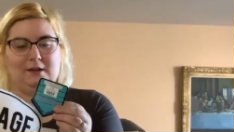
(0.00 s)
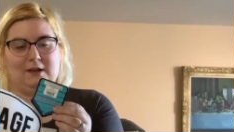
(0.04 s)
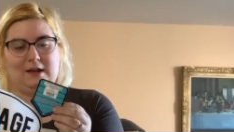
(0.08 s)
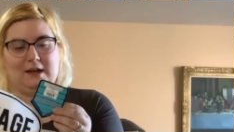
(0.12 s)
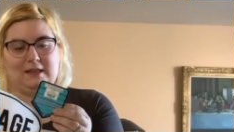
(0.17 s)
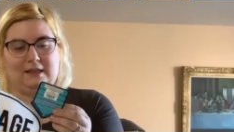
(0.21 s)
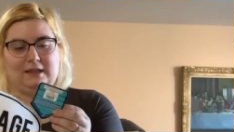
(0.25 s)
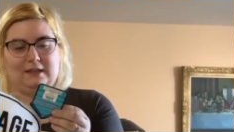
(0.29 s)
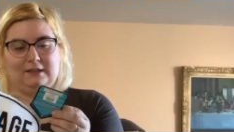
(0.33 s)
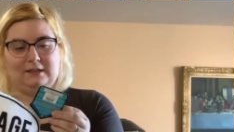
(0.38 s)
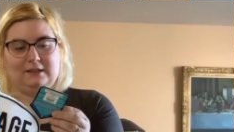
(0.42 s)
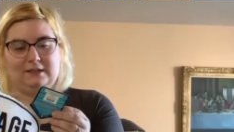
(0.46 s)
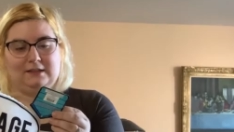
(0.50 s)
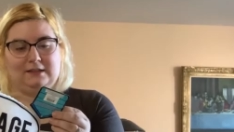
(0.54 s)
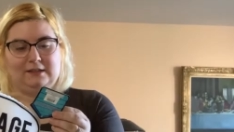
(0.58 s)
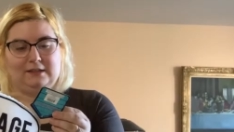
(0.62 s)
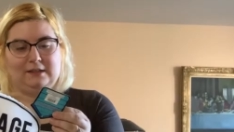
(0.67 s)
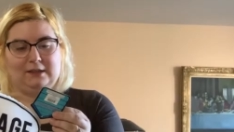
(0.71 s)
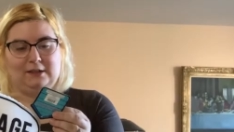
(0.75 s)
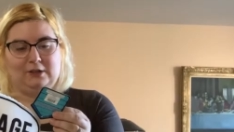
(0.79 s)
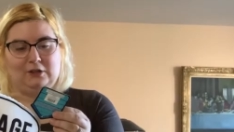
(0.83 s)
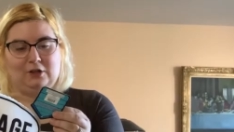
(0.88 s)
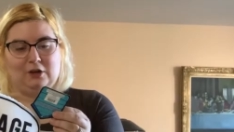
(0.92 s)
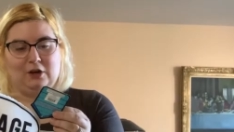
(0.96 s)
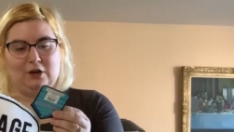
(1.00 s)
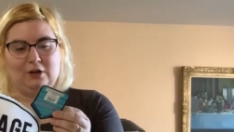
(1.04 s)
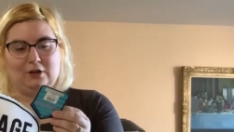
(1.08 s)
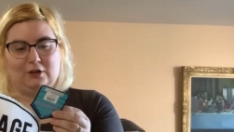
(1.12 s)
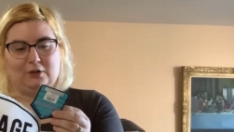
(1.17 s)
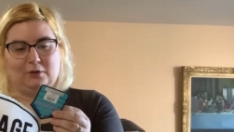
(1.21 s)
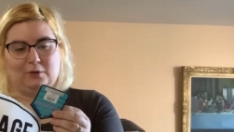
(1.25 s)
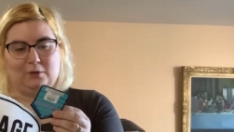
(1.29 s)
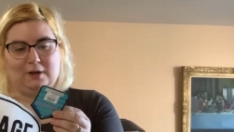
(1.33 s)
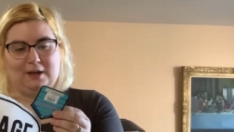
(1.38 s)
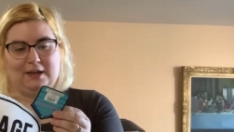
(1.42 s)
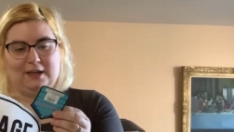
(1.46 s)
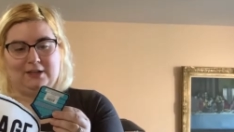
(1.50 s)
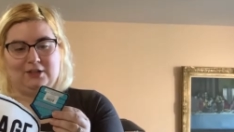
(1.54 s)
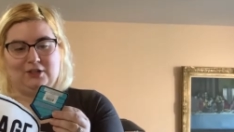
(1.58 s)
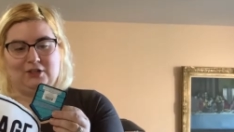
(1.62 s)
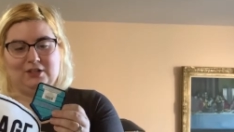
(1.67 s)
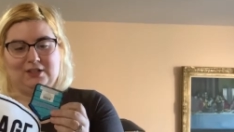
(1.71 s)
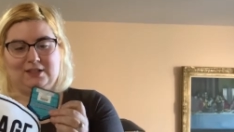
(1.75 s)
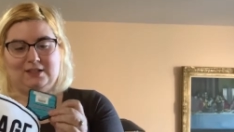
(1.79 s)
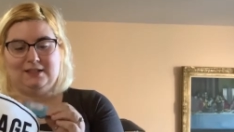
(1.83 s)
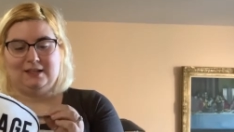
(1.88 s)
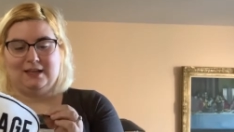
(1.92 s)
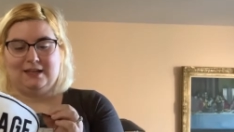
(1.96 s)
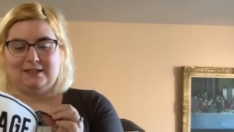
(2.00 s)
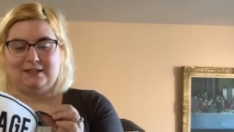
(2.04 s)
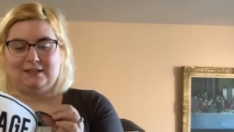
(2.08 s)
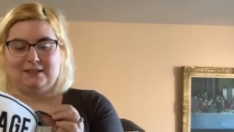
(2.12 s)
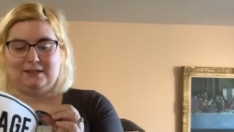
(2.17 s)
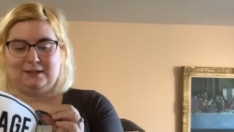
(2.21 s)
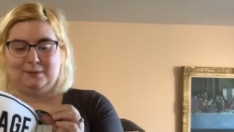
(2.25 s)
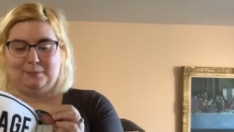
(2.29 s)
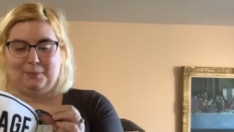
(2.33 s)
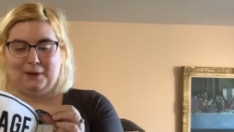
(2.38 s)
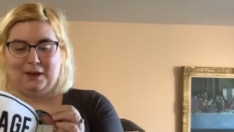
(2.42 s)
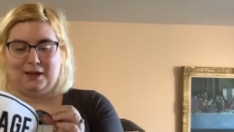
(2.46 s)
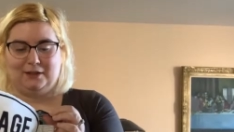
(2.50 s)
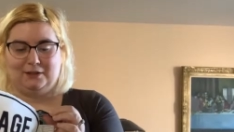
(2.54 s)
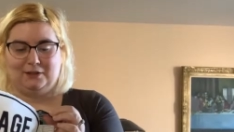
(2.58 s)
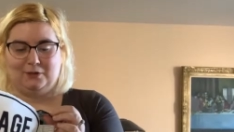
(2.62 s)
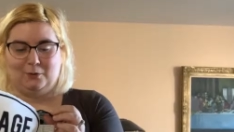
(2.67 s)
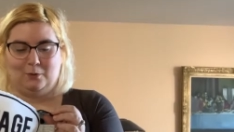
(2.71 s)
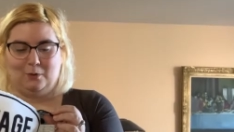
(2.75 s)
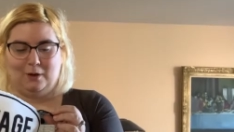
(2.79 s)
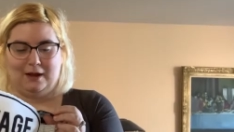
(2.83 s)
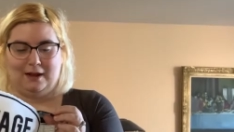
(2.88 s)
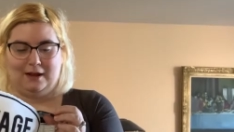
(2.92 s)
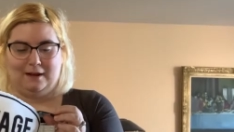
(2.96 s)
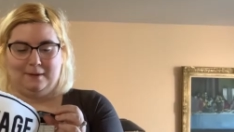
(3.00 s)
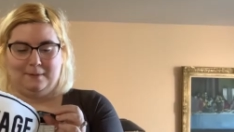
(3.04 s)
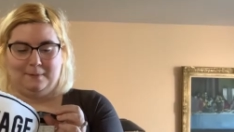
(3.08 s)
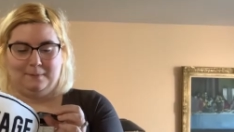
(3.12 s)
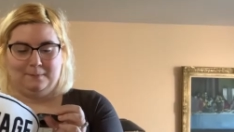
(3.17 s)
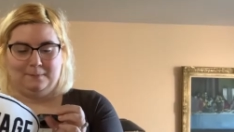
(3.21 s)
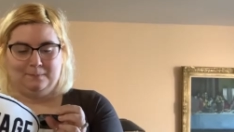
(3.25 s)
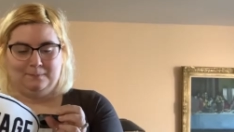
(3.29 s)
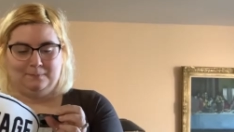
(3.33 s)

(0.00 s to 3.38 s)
I think this is a dog toy. It just says it's a pet toy.